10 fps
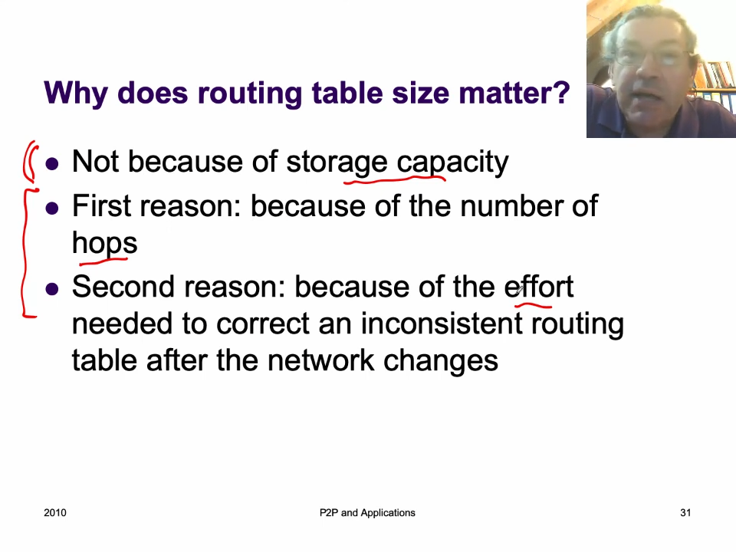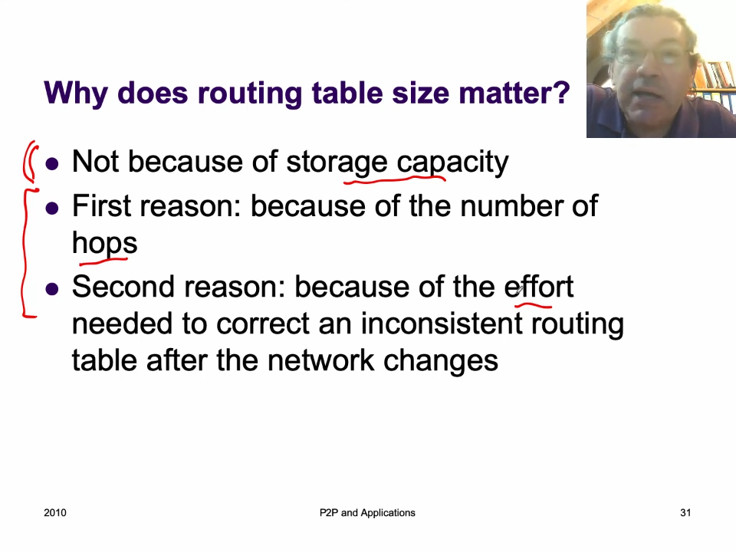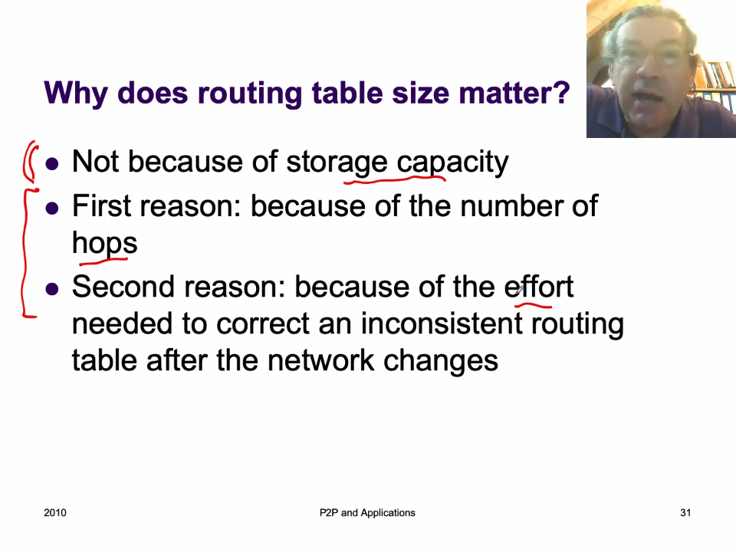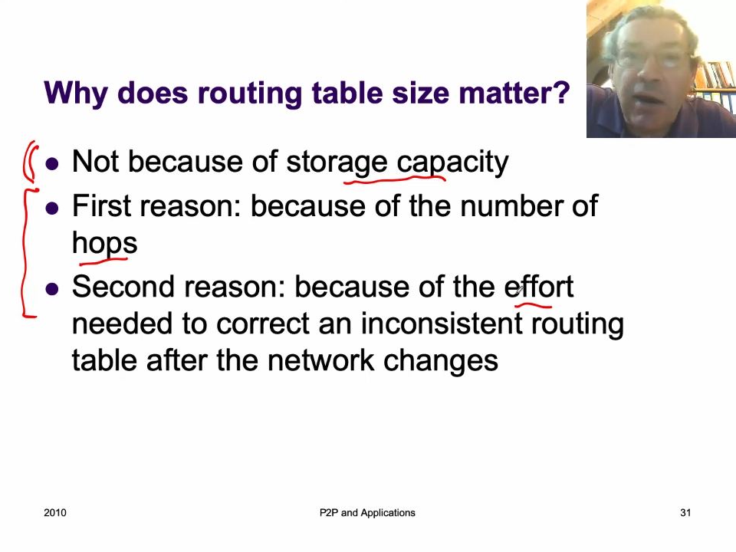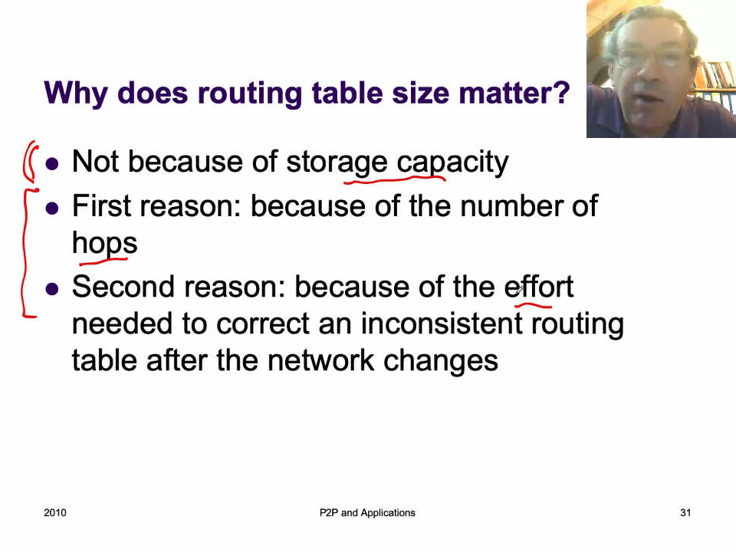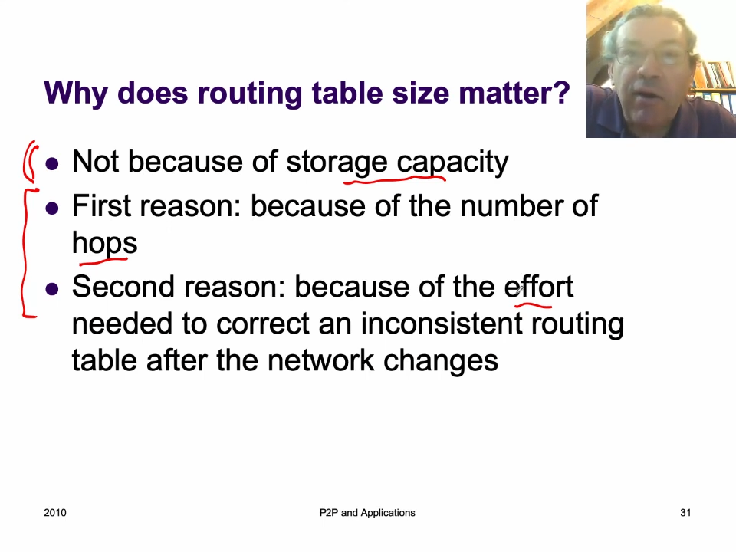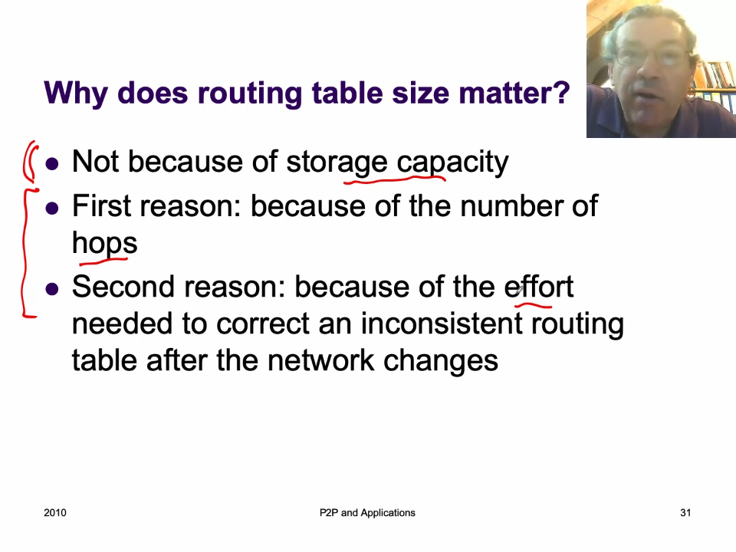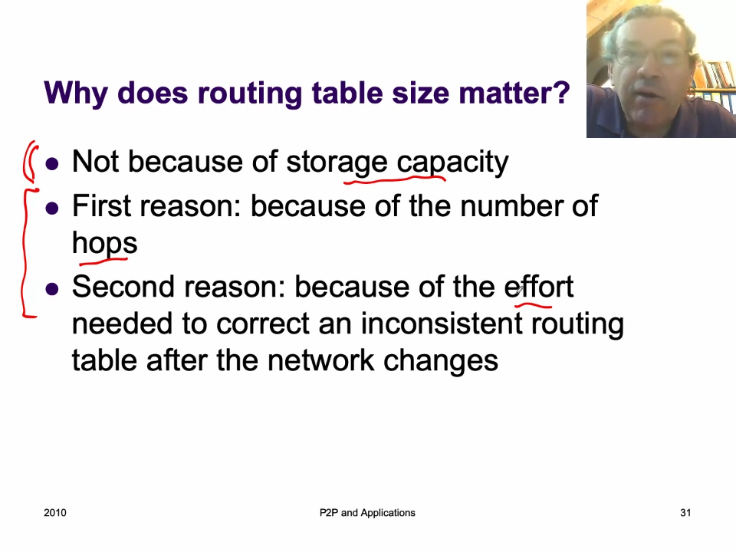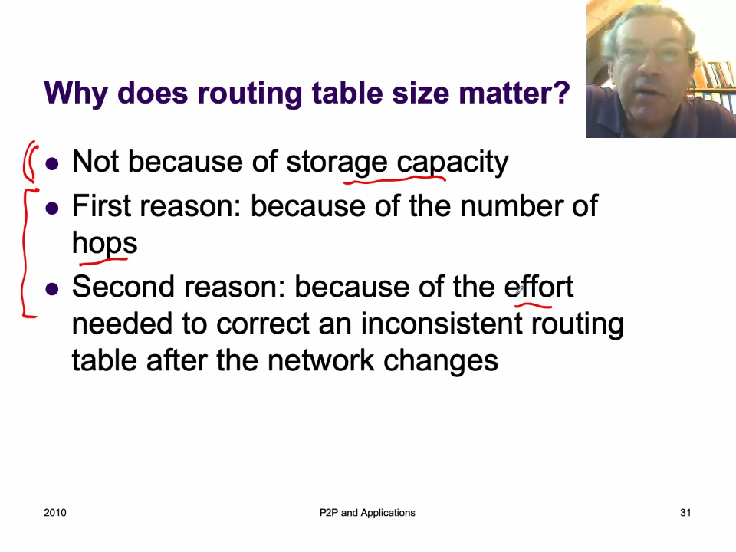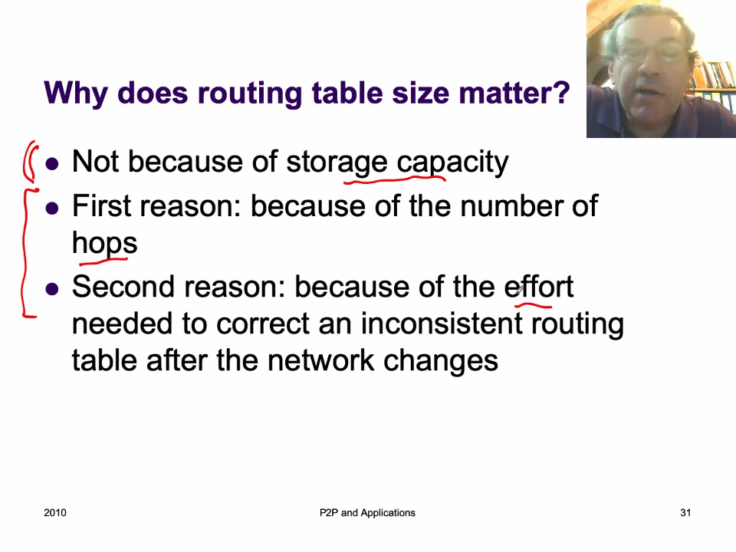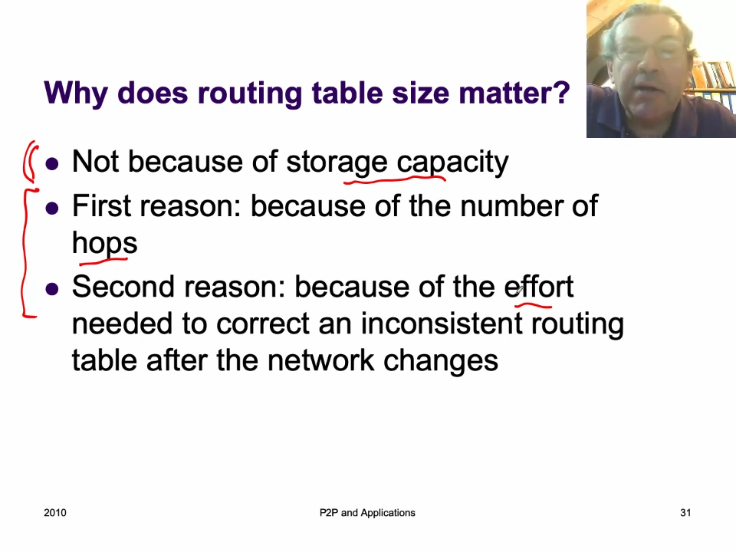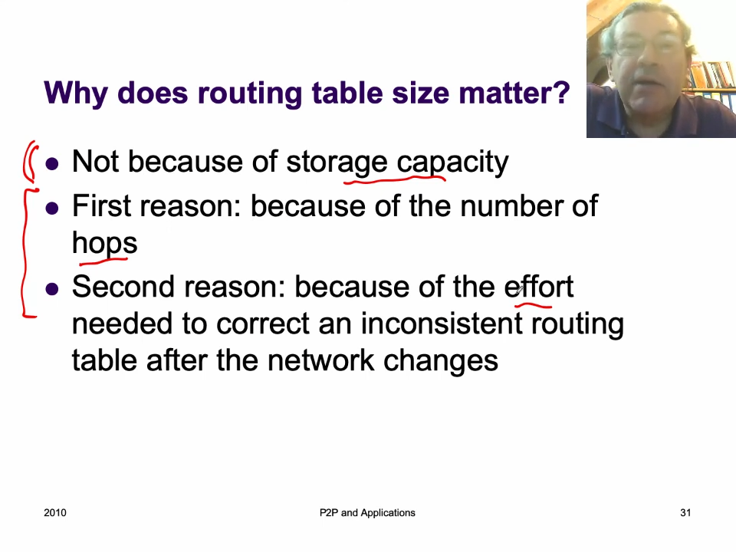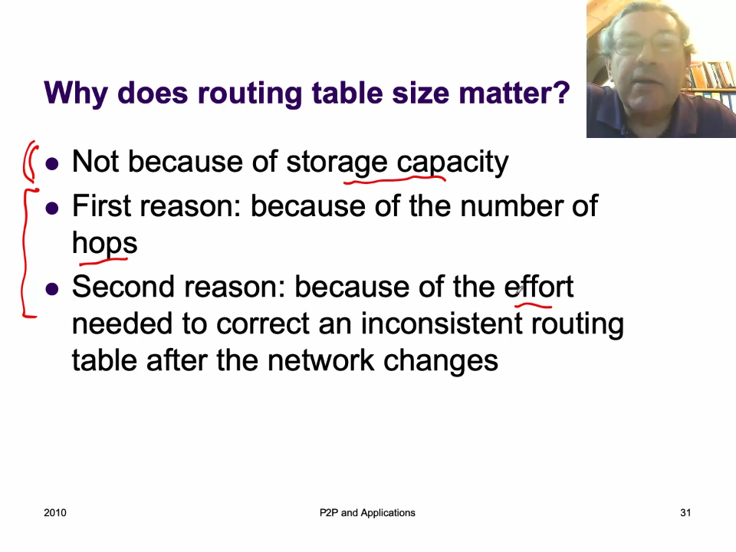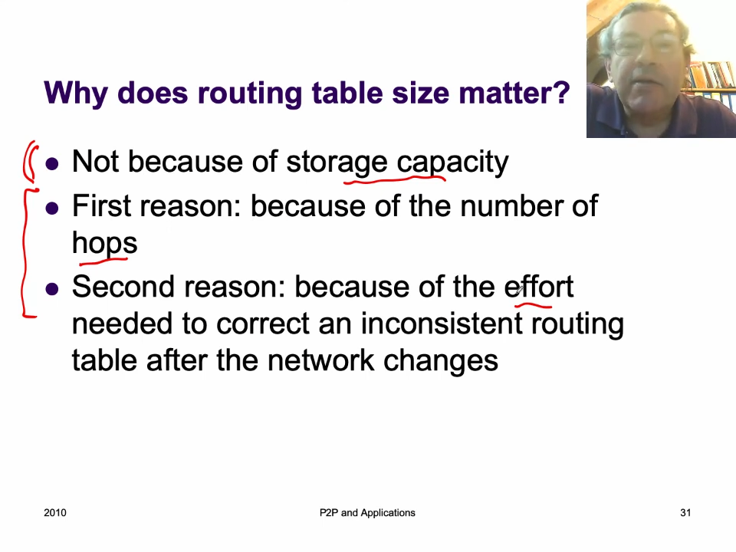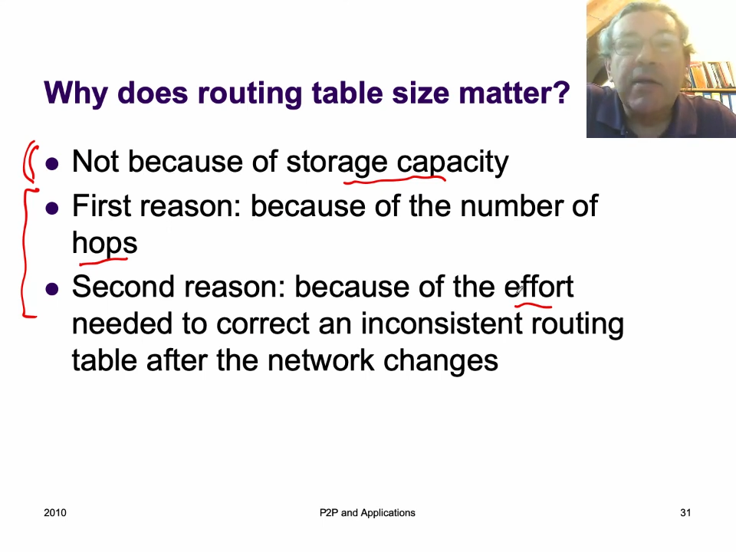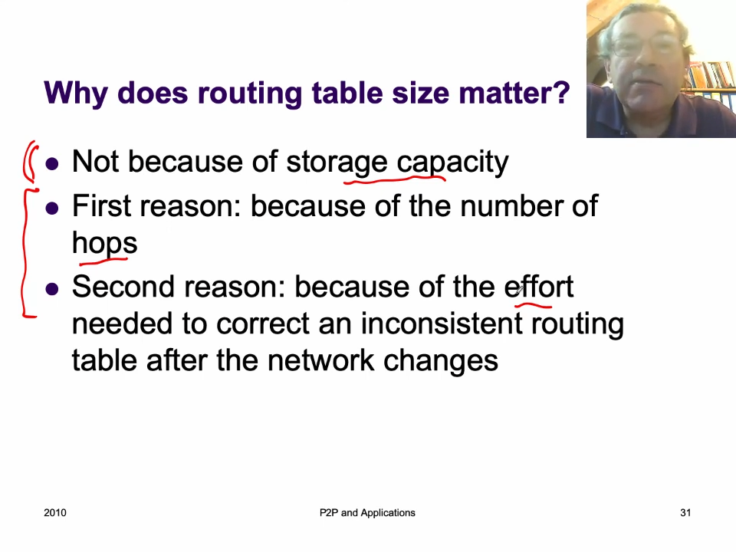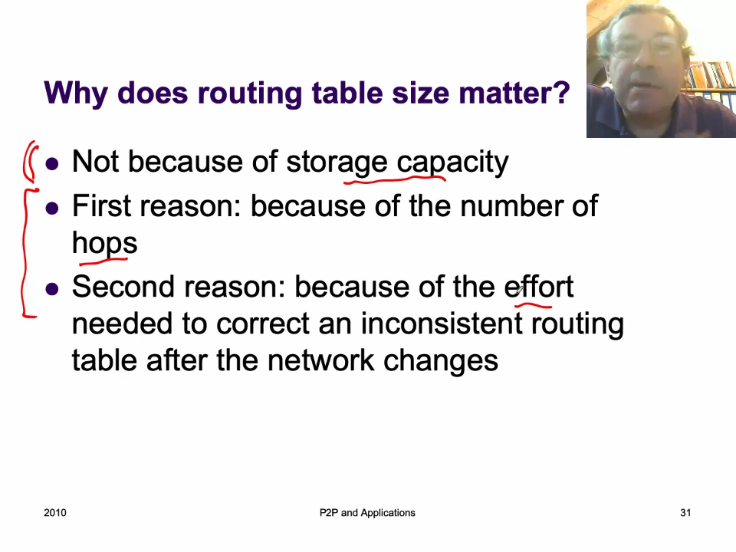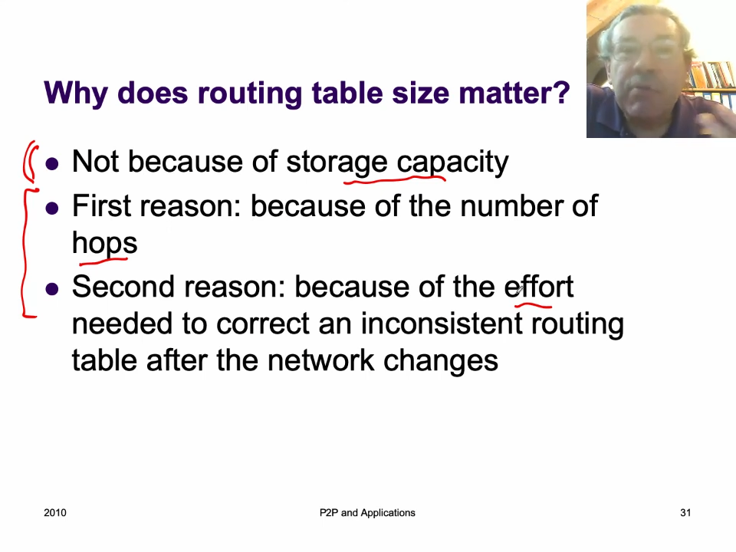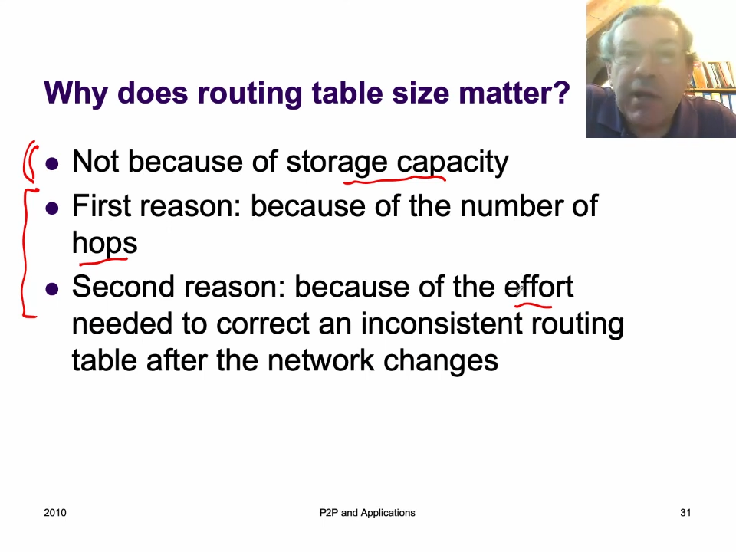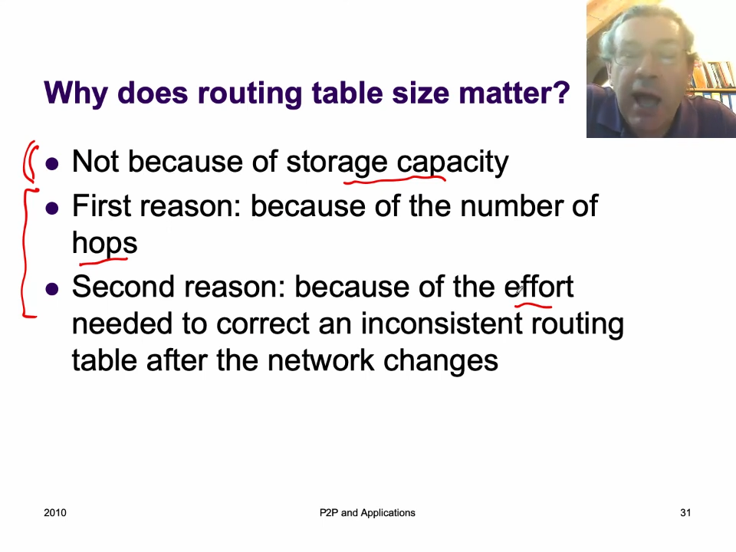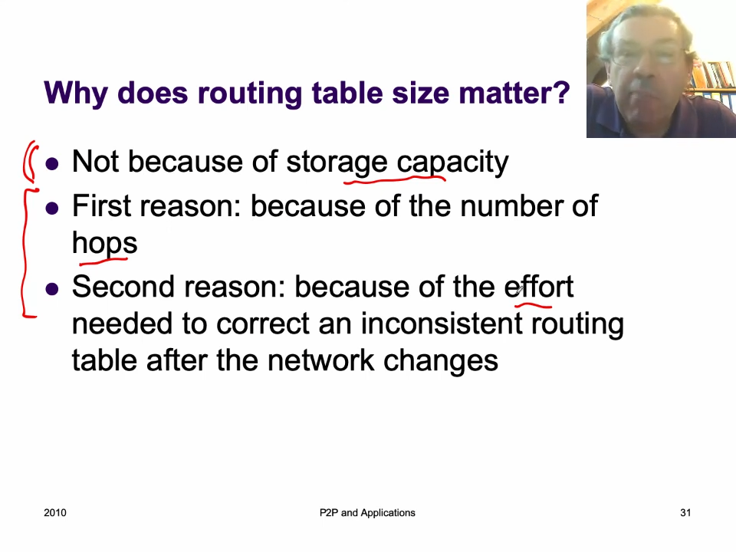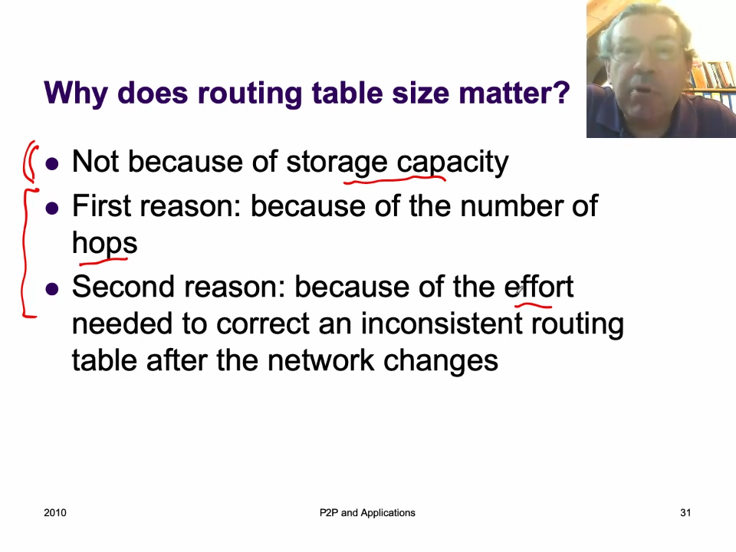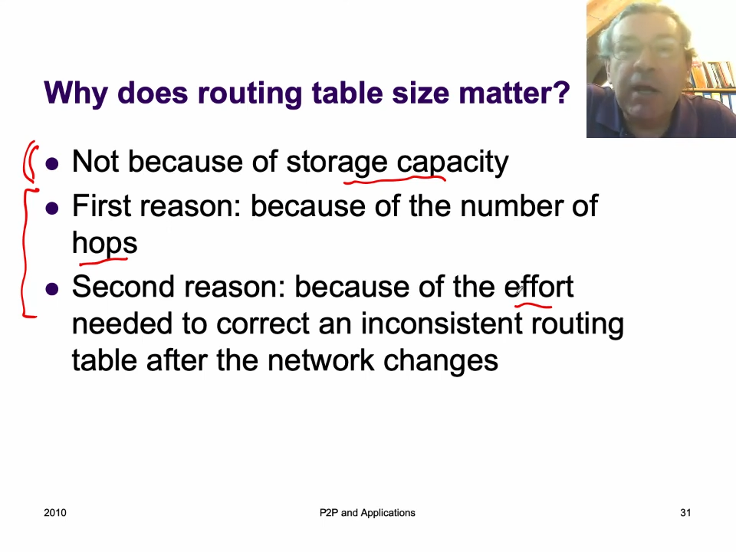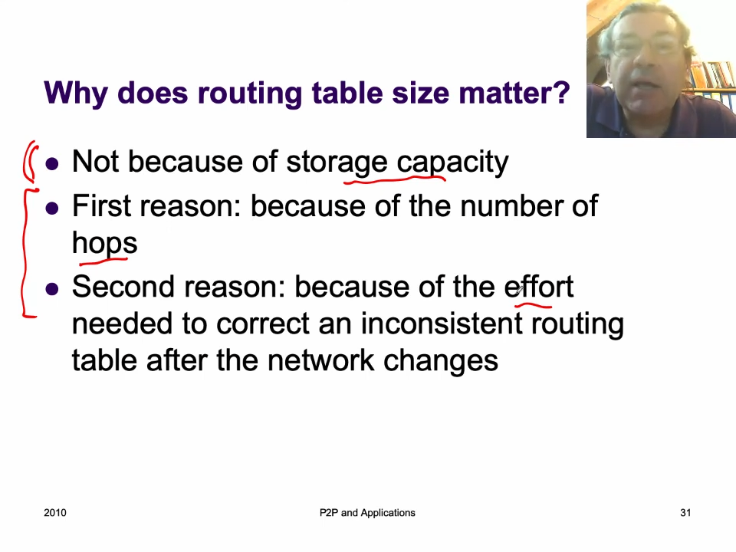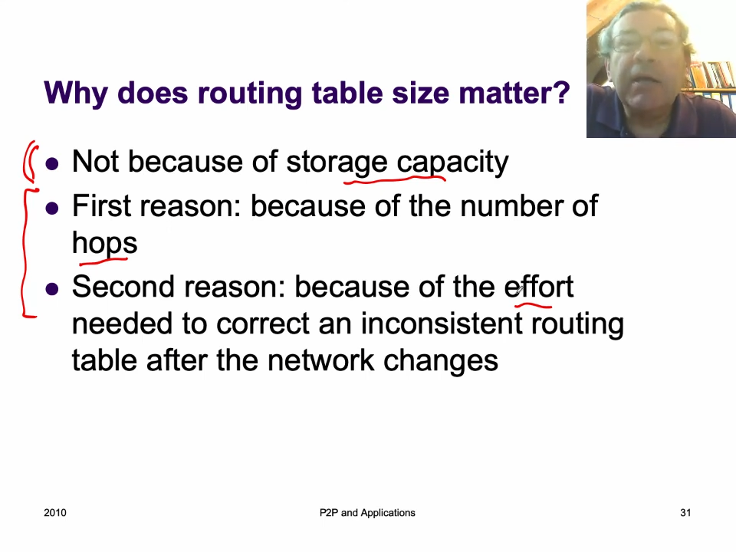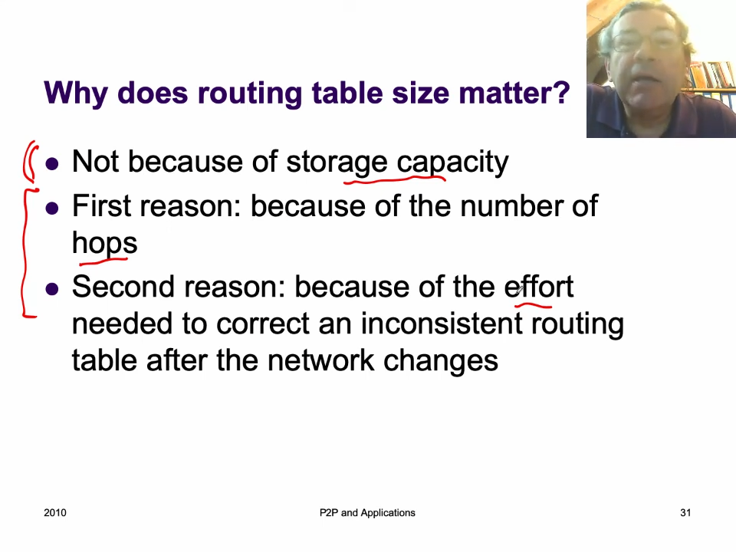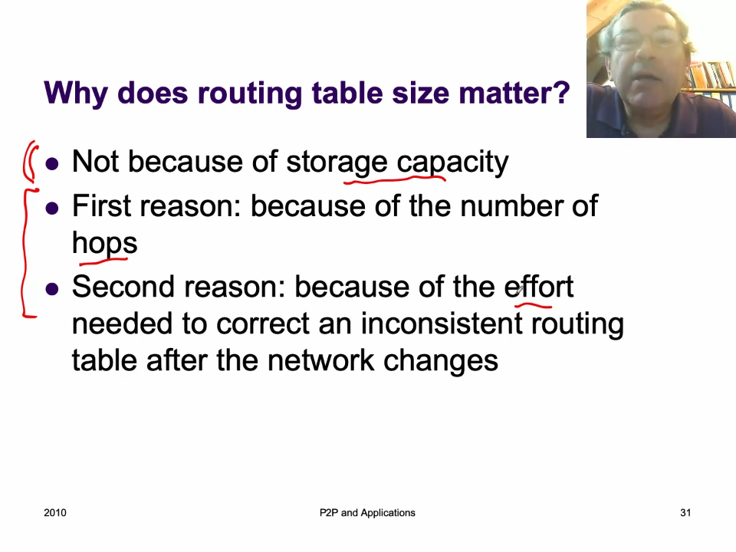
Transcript: an error, something happening,